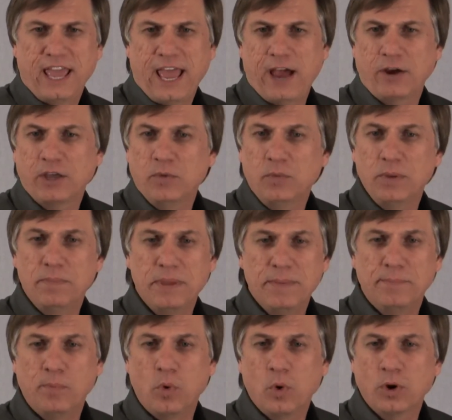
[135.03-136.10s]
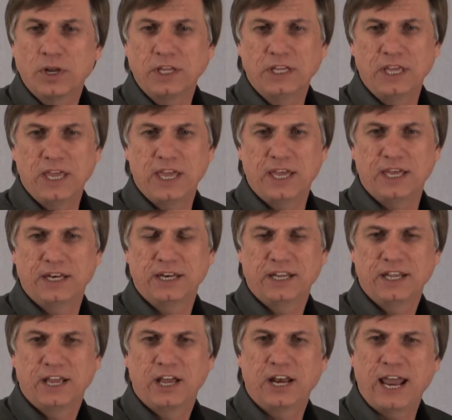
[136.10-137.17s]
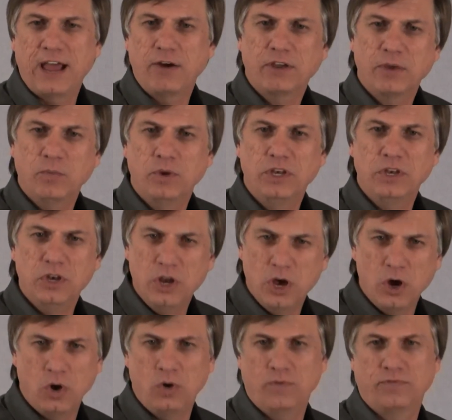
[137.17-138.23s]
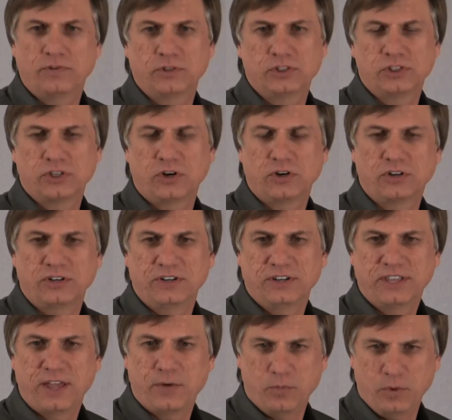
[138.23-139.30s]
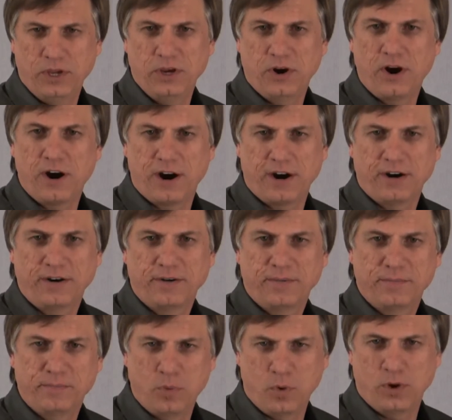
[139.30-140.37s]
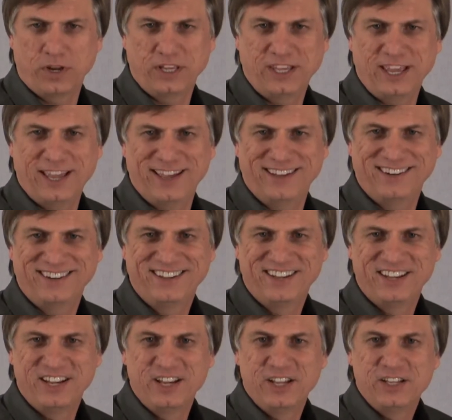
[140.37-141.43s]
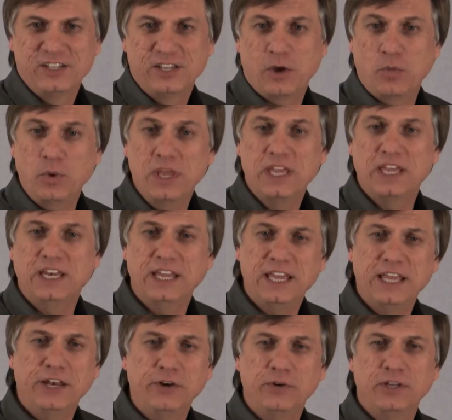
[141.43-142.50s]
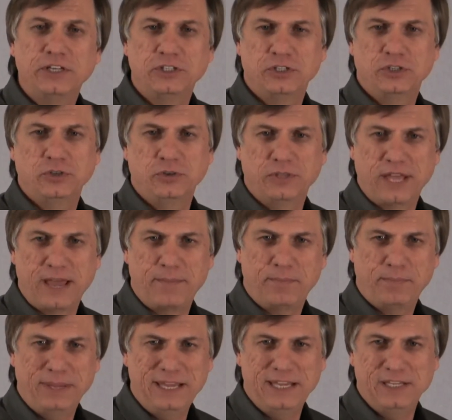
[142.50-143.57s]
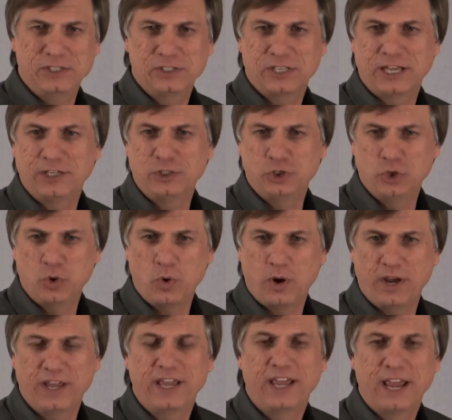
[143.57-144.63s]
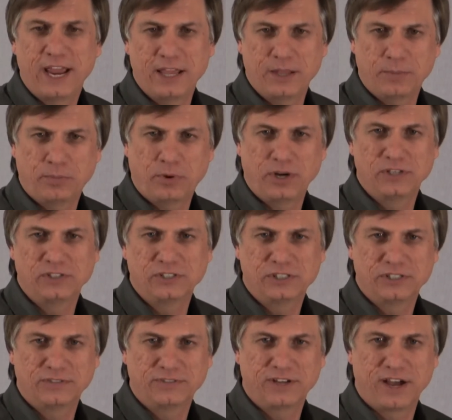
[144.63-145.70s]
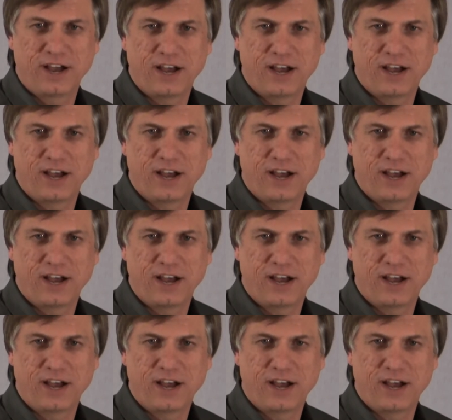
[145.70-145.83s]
How can we be born again? And how can we know for certain that we are born again? That we can enter into that peace, that joy in the presence of